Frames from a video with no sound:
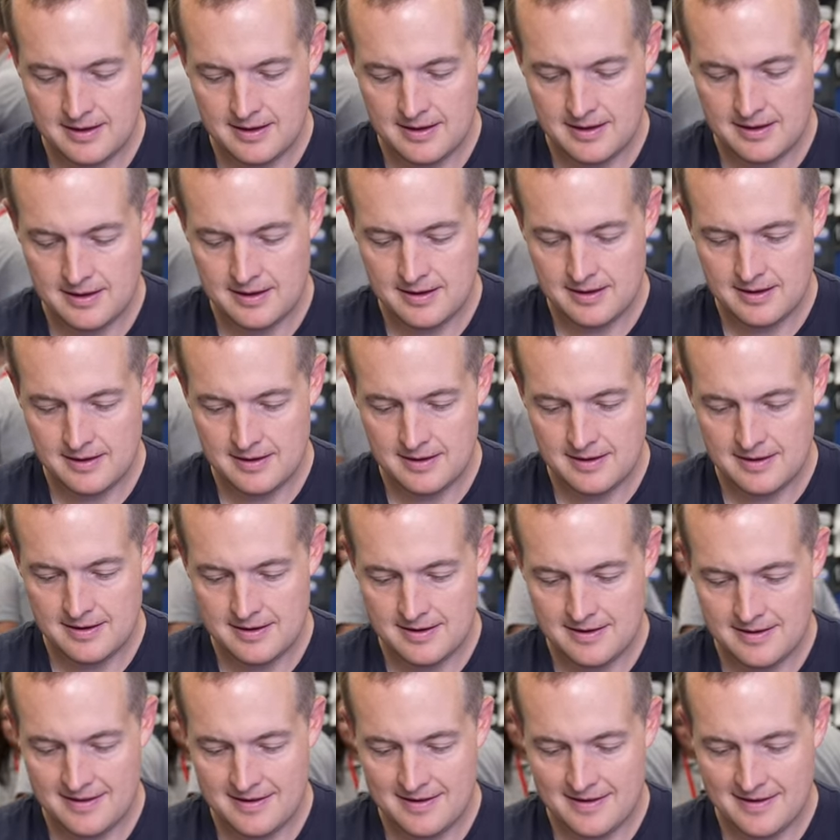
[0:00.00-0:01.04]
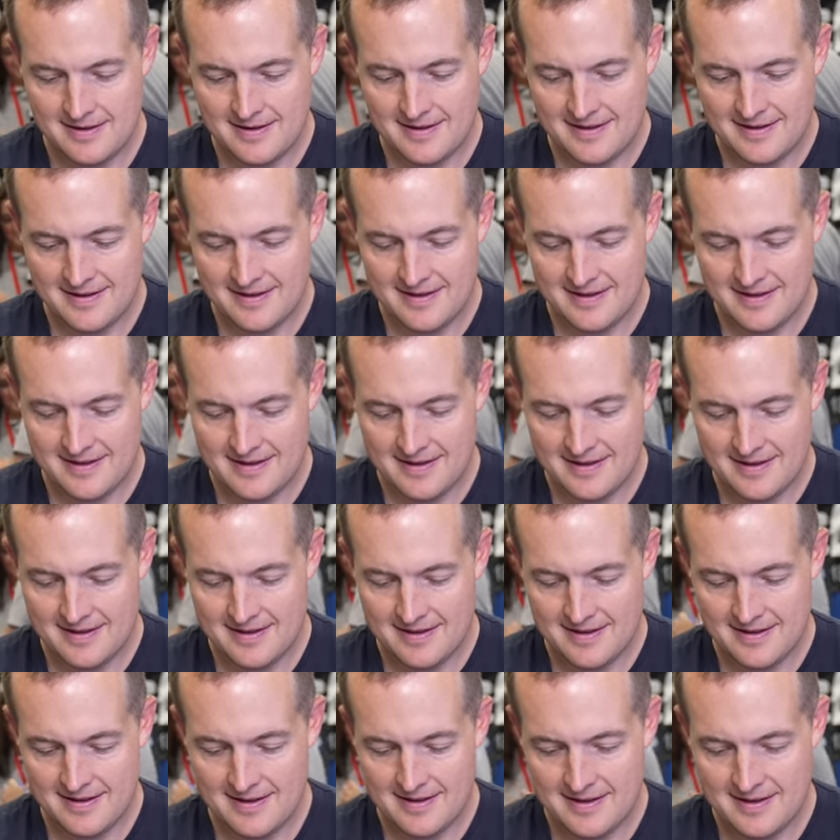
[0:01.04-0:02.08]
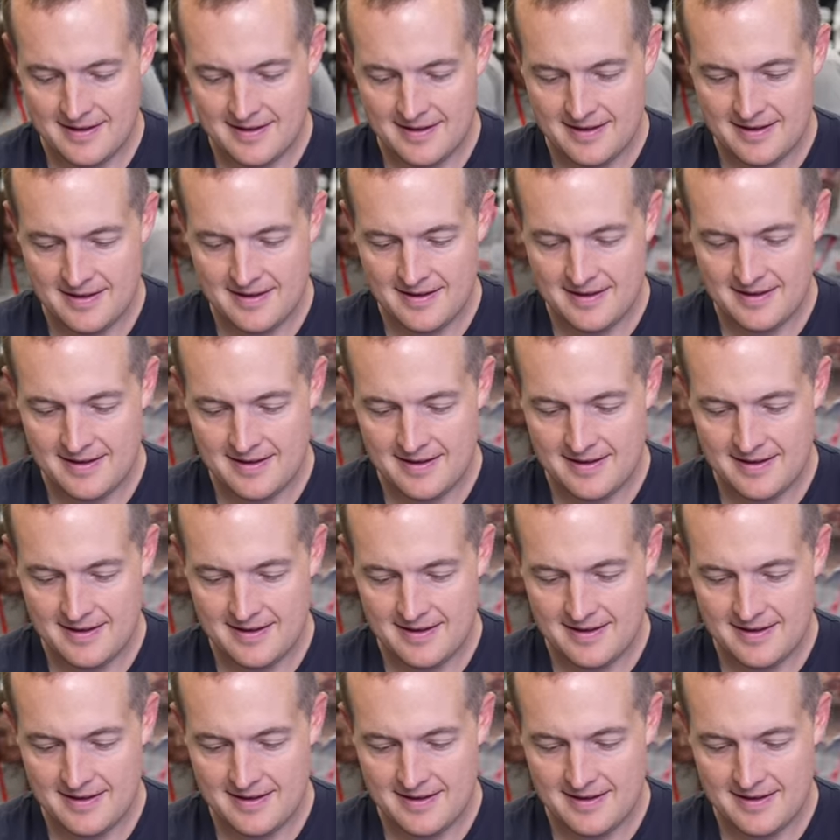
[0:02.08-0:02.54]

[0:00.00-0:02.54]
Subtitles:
No words are spoken by the person on screen.